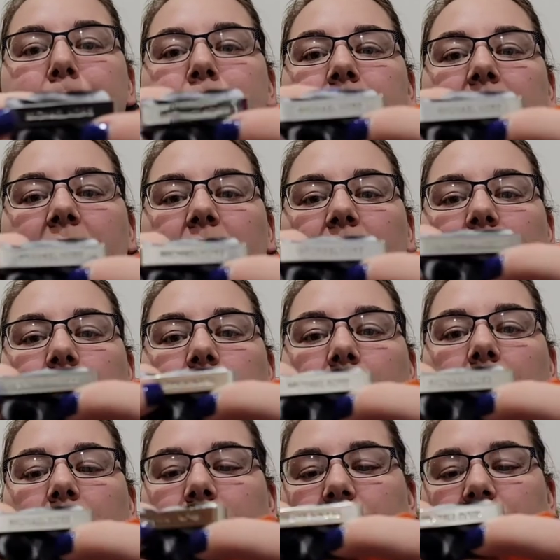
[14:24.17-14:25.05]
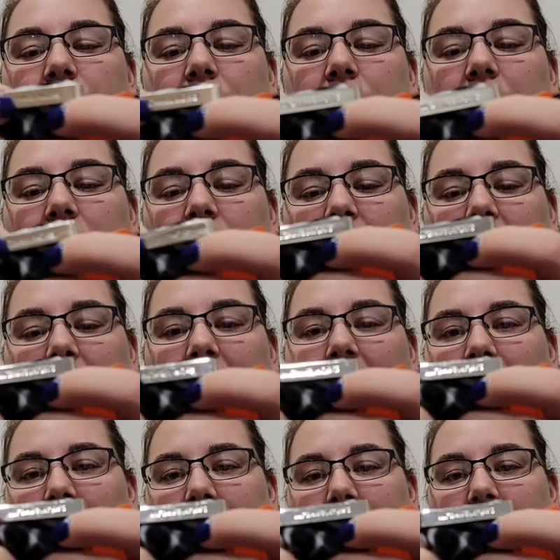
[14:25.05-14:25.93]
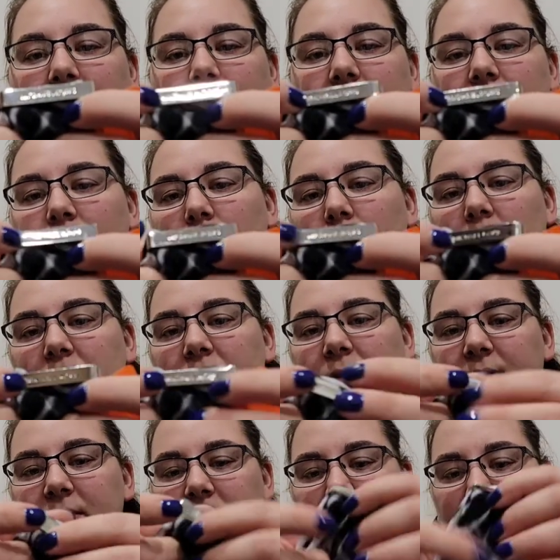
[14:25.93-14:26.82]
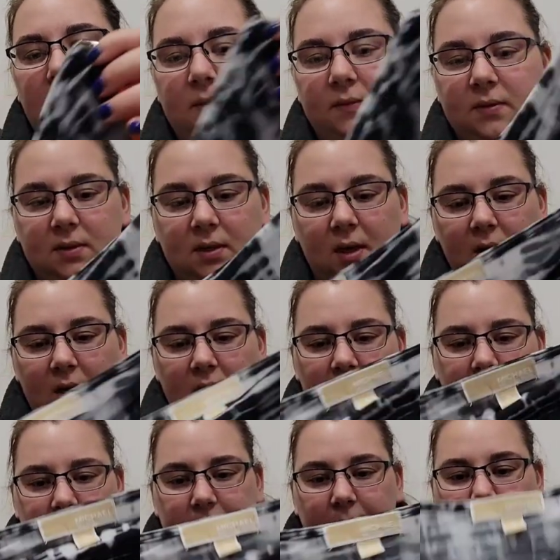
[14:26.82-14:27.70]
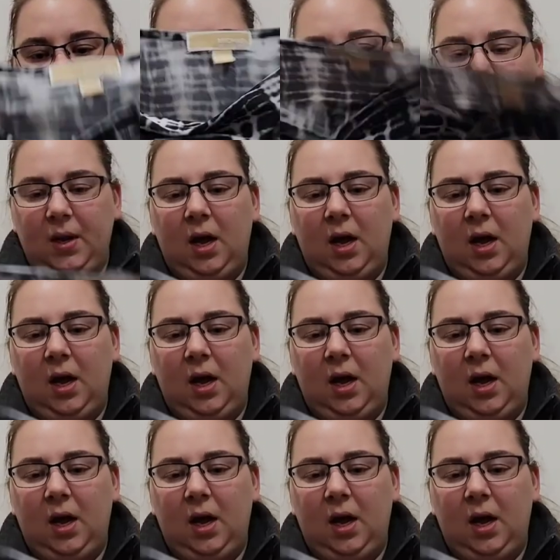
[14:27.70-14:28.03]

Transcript: metal brooch on one of the sleeves. So